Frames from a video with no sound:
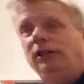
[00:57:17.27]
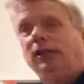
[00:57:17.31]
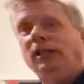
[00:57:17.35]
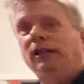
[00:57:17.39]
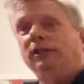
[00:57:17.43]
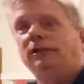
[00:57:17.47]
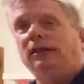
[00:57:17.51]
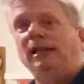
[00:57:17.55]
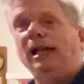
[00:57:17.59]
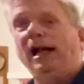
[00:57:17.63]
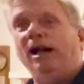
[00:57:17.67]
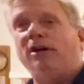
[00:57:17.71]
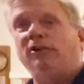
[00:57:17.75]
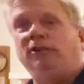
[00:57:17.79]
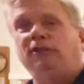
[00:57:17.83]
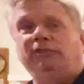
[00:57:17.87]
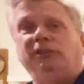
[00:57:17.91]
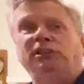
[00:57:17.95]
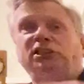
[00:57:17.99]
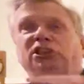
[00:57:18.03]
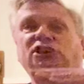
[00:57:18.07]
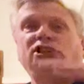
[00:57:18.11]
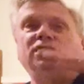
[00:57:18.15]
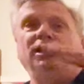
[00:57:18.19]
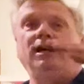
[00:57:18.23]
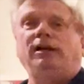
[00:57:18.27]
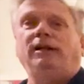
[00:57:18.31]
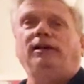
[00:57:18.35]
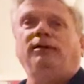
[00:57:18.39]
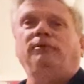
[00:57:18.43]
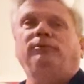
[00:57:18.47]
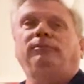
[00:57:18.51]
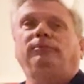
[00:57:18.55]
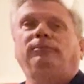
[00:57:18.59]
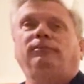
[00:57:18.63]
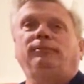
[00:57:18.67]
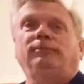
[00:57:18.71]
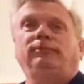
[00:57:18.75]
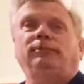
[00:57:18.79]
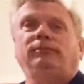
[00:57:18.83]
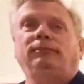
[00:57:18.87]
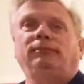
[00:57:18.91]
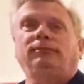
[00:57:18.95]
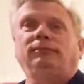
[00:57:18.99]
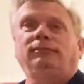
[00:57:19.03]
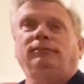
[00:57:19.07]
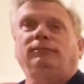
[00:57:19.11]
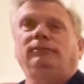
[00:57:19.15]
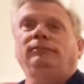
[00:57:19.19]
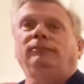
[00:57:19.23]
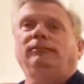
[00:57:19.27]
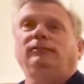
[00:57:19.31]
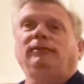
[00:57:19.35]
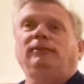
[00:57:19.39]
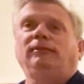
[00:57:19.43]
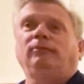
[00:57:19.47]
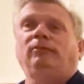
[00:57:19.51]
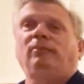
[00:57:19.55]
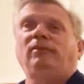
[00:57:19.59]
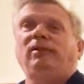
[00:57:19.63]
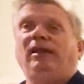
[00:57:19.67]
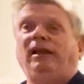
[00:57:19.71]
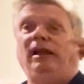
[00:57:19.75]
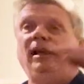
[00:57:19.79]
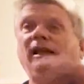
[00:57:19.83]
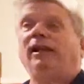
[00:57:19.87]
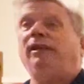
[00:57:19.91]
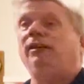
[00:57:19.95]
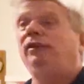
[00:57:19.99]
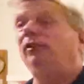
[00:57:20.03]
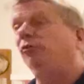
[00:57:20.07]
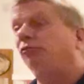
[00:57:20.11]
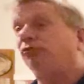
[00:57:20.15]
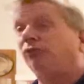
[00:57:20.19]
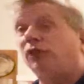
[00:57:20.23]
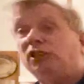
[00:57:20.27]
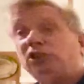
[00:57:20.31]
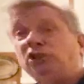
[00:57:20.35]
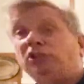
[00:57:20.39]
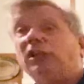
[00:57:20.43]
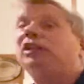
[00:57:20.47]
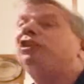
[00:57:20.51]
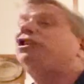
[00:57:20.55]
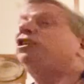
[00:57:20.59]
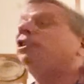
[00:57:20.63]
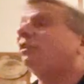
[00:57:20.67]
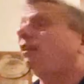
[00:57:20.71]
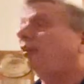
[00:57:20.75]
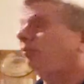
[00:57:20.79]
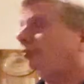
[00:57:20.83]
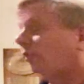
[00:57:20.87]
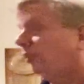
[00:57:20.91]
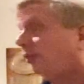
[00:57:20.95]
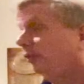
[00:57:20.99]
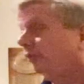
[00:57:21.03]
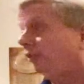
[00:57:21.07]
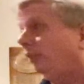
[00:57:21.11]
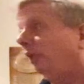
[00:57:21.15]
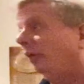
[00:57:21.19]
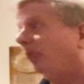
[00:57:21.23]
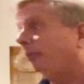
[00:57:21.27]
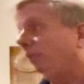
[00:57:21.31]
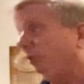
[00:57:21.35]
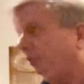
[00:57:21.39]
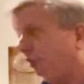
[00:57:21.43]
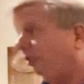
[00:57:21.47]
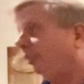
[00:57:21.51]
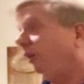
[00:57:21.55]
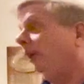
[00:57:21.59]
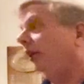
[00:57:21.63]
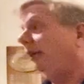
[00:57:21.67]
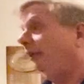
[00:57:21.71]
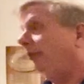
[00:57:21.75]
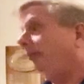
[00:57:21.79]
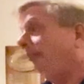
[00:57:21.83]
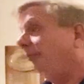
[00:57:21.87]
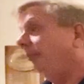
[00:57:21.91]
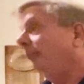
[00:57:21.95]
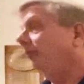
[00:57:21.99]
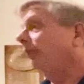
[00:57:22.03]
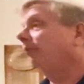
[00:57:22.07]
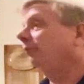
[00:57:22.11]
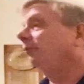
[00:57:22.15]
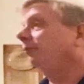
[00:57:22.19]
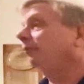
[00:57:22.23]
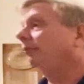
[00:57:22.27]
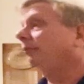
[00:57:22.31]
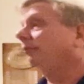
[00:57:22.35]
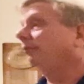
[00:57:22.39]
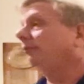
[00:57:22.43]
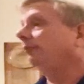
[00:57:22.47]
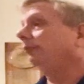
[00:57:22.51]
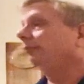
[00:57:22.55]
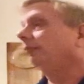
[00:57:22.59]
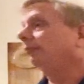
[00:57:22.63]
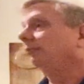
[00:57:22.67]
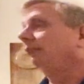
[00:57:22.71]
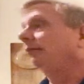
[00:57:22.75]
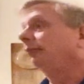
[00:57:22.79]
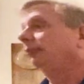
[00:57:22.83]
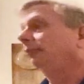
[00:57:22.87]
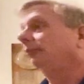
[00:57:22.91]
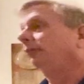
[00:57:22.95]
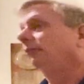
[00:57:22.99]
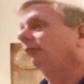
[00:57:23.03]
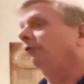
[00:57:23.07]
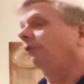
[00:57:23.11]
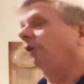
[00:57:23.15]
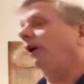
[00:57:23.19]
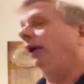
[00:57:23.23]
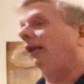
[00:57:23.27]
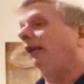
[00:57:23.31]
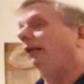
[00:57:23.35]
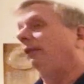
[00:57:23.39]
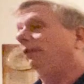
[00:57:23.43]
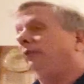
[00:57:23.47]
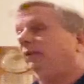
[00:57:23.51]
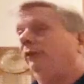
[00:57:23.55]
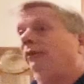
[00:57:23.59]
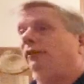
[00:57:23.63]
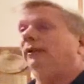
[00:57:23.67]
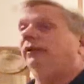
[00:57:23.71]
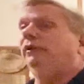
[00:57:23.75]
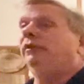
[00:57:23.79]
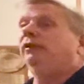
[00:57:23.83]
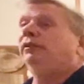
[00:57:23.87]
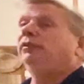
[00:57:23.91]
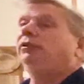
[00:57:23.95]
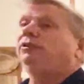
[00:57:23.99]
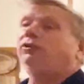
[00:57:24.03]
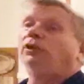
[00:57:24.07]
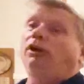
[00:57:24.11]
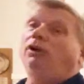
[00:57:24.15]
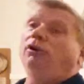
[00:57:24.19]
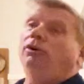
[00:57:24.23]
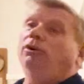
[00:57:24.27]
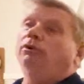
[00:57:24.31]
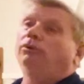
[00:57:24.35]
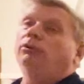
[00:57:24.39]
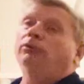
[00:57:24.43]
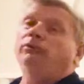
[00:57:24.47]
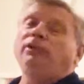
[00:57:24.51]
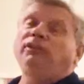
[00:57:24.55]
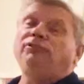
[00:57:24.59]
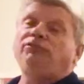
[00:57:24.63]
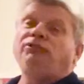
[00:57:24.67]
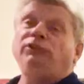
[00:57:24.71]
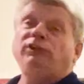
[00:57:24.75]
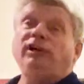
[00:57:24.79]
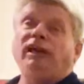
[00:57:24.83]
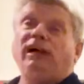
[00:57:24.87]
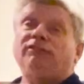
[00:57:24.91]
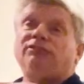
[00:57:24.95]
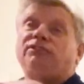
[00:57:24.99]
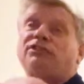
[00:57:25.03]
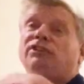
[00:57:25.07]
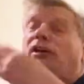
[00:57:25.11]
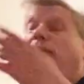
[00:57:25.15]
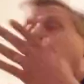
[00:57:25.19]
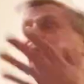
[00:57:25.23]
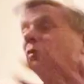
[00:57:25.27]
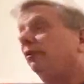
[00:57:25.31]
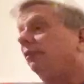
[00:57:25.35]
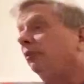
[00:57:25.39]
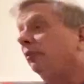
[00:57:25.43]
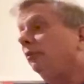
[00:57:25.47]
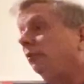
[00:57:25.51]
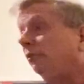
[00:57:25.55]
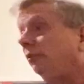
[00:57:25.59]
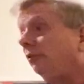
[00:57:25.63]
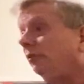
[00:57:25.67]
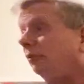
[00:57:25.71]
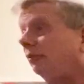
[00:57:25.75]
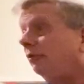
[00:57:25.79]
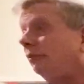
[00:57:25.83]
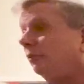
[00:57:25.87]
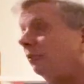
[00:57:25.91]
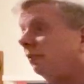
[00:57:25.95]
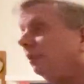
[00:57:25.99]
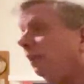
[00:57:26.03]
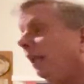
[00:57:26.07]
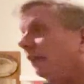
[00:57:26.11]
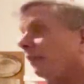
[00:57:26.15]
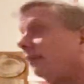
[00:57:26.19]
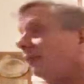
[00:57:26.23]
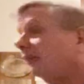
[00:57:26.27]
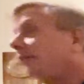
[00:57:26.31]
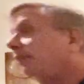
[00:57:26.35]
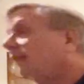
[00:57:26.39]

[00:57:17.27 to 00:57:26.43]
you get louder each time. And the frustration level goes up each time, right? So if you have someone that